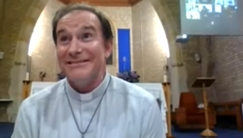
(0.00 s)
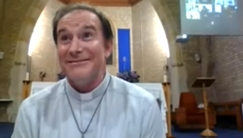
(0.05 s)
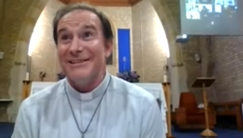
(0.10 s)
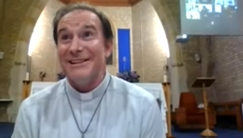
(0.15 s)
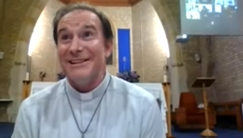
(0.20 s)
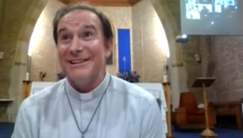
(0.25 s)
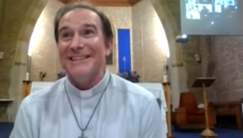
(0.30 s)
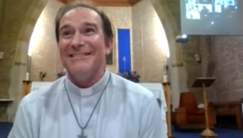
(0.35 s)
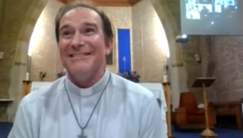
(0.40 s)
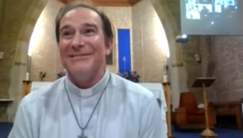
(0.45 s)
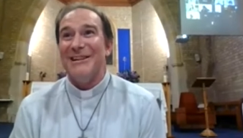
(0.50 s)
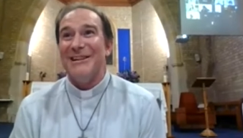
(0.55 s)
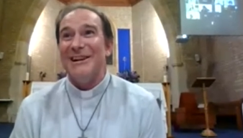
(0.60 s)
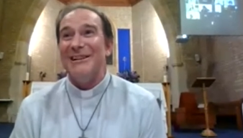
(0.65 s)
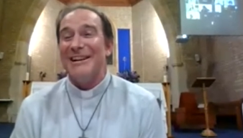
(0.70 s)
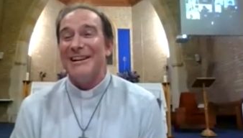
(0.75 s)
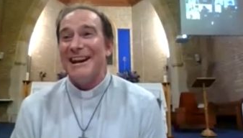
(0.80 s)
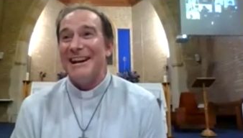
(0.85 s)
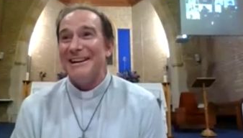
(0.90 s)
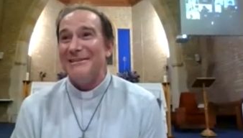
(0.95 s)
when, when I
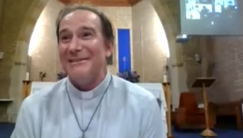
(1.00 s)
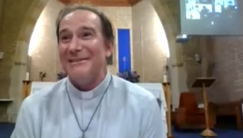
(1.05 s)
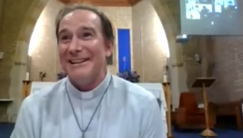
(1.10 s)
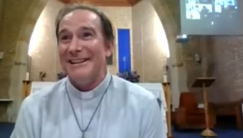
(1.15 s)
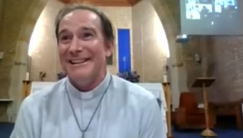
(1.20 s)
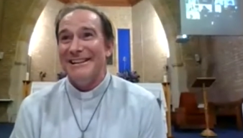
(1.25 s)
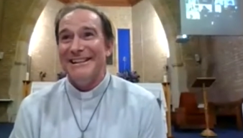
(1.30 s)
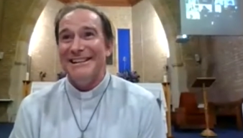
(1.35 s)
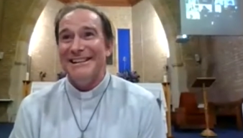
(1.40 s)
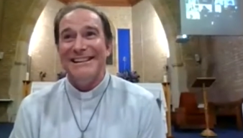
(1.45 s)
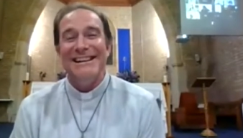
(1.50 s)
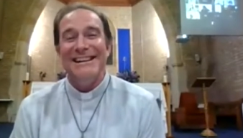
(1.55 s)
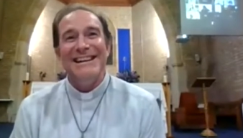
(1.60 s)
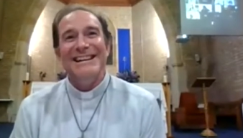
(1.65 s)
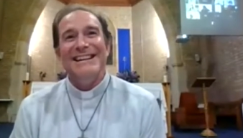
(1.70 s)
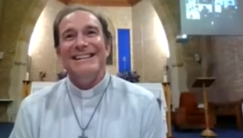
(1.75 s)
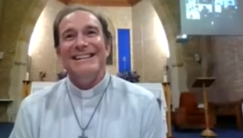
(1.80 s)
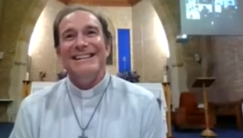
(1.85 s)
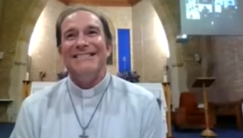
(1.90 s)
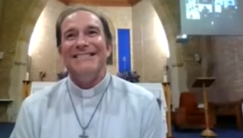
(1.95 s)
came at the beginning,
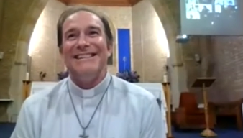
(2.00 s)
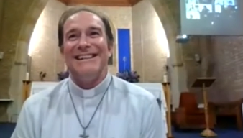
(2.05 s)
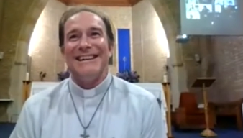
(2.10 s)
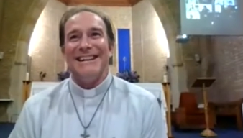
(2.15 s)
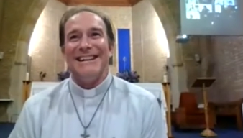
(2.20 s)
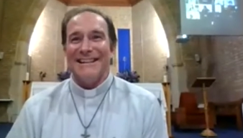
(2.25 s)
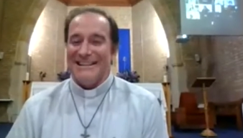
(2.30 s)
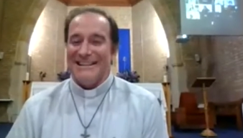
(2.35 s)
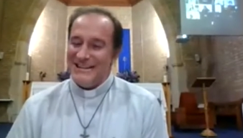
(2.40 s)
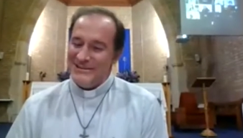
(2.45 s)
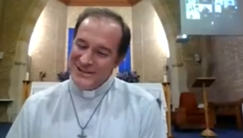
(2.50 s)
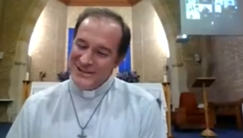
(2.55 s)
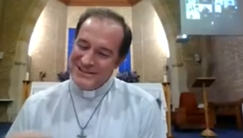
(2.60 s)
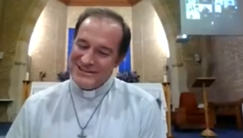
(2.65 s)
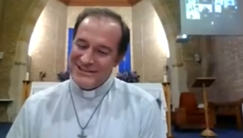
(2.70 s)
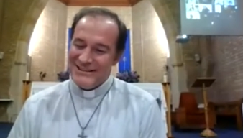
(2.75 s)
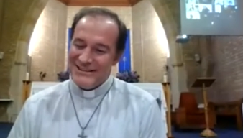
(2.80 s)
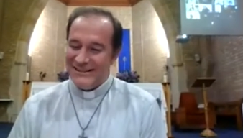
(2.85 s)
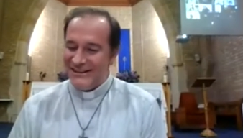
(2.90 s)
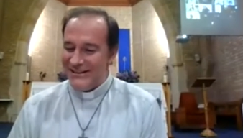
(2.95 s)
but uh,
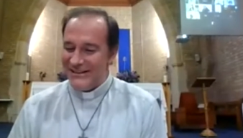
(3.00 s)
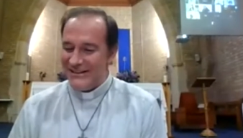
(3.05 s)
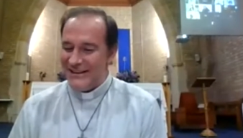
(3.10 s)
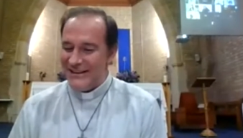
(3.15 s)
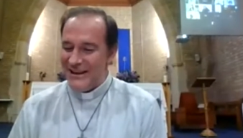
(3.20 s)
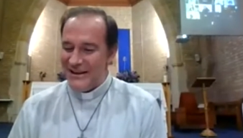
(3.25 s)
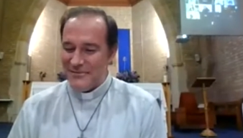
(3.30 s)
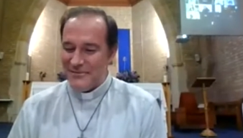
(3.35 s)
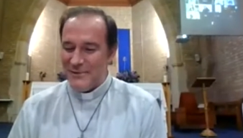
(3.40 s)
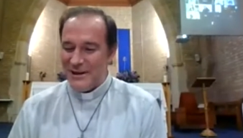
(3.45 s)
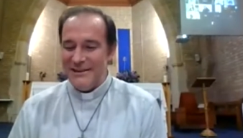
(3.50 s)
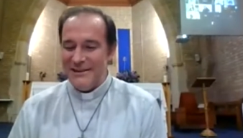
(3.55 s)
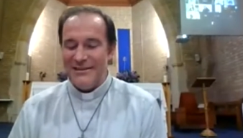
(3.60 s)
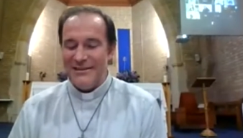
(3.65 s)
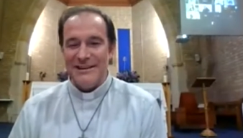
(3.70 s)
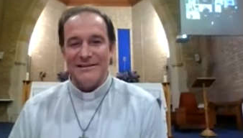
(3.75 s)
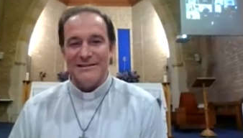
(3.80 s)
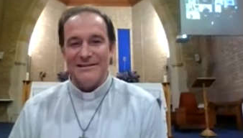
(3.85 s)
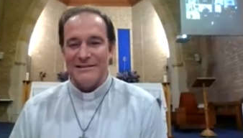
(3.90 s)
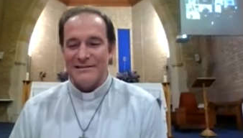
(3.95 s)
especially, yeah, many
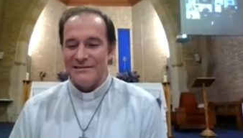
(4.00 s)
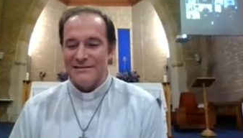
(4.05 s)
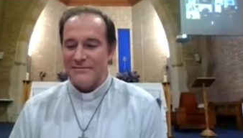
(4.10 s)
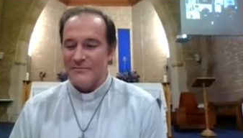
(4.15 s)
things.